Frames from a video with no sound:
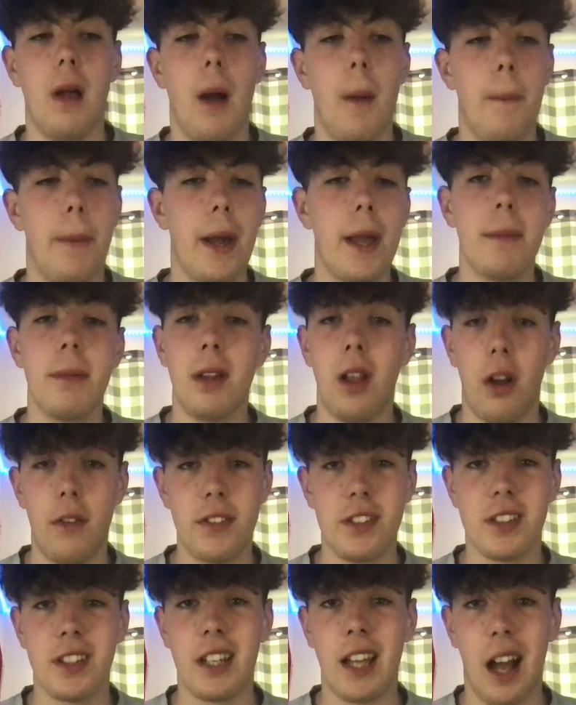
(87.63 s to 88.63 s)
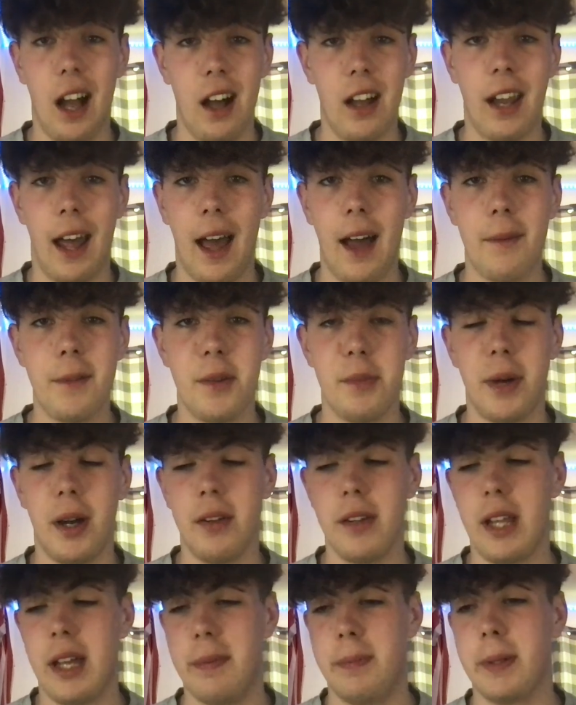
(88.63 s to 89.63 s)
And people obviously aren't happy
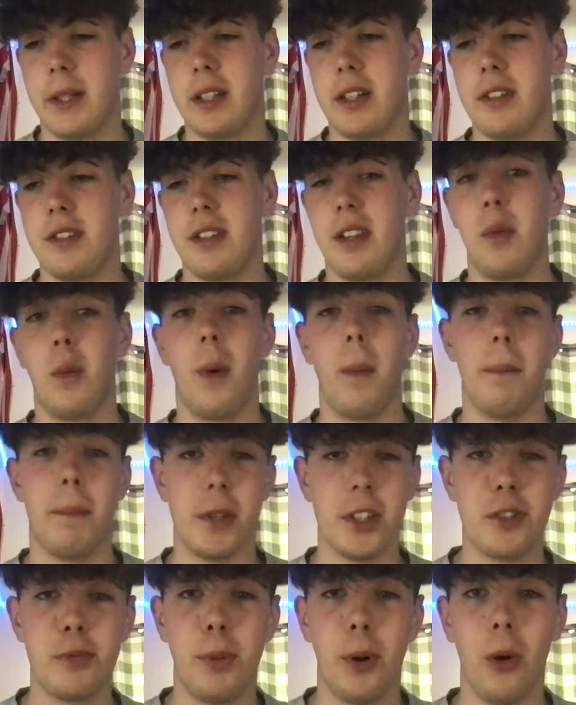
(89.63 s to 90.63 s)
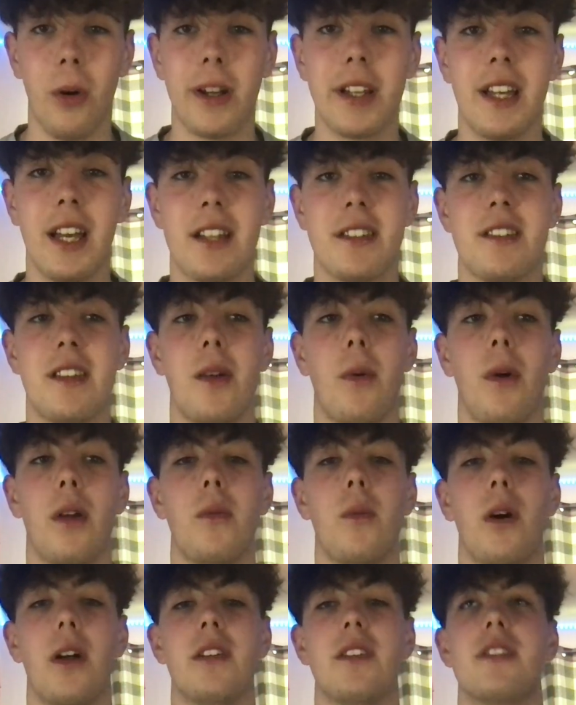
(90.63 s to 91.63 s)
about that because they want bespoke kits. They want
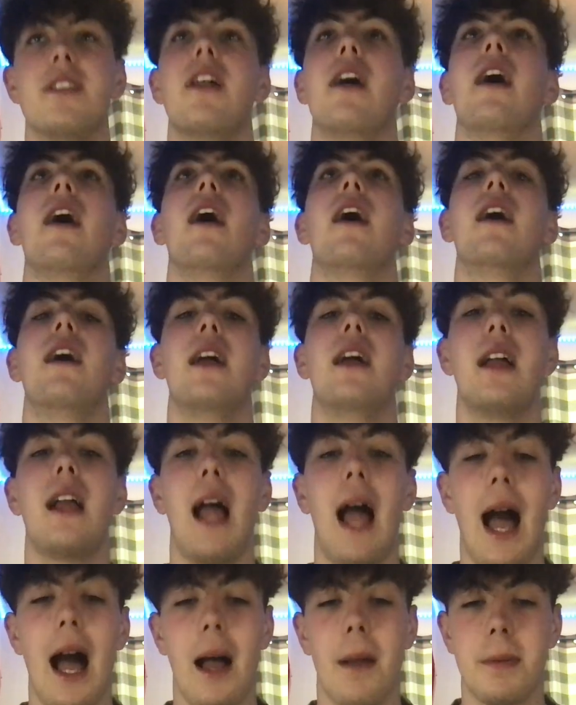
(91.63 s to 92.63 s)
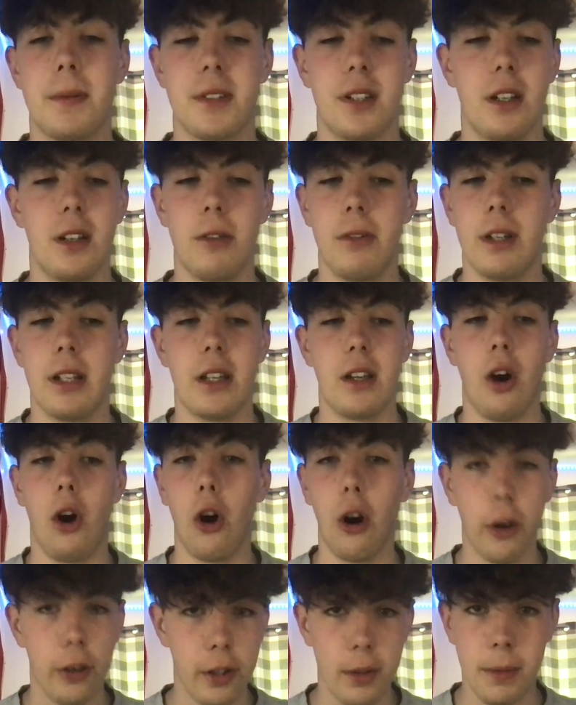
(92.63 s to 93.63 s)
ones that are absolutely
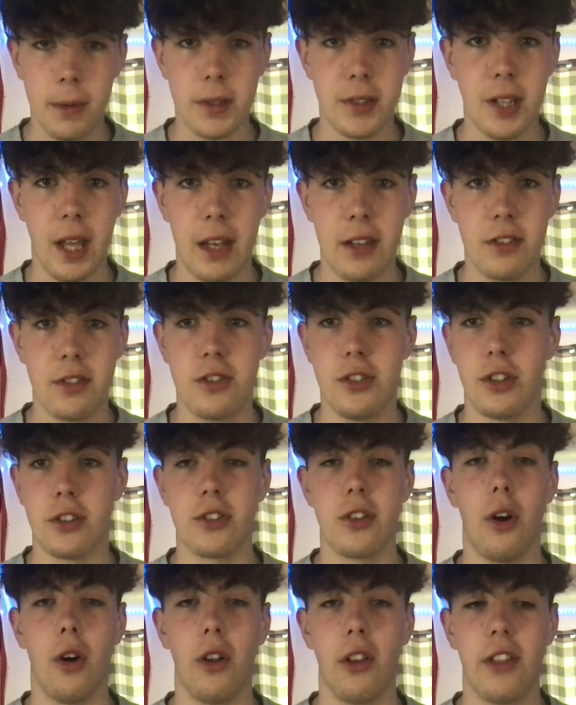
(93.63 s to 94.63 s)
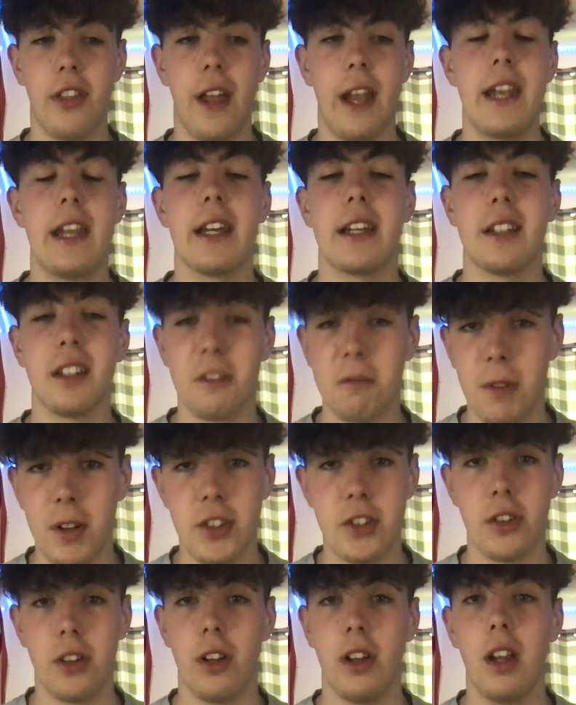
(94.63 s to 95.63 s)
100% just authentic and
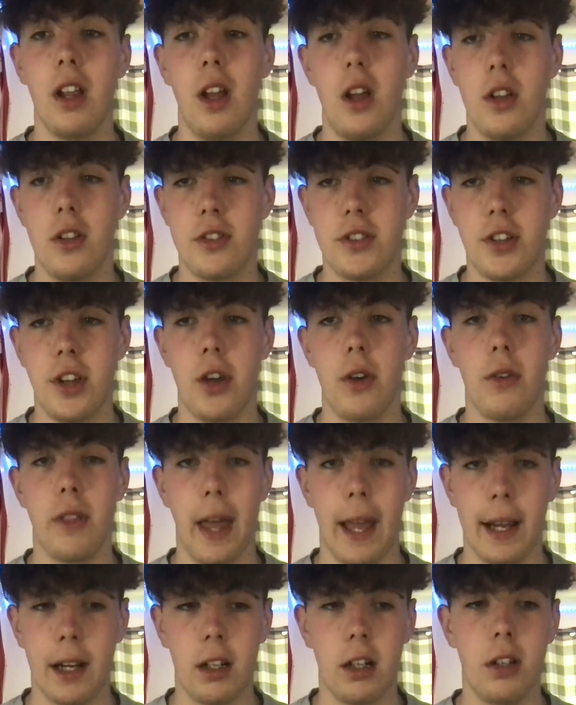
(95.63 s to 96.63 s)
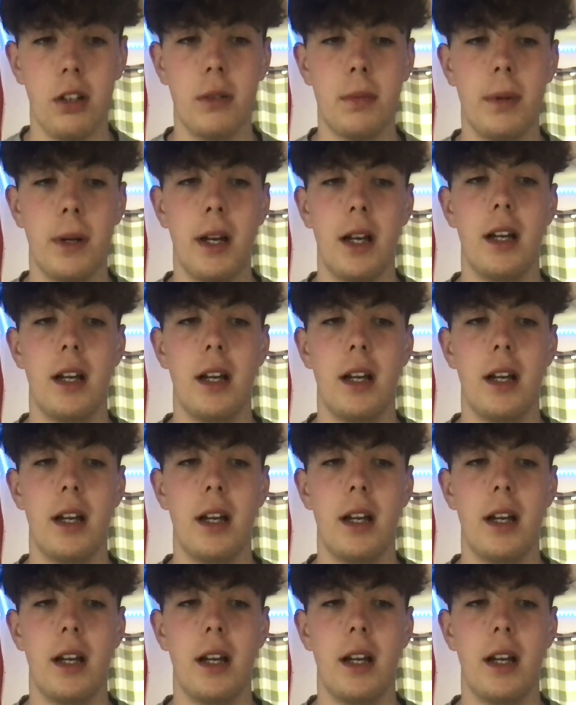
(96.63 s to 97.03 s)
original to their club.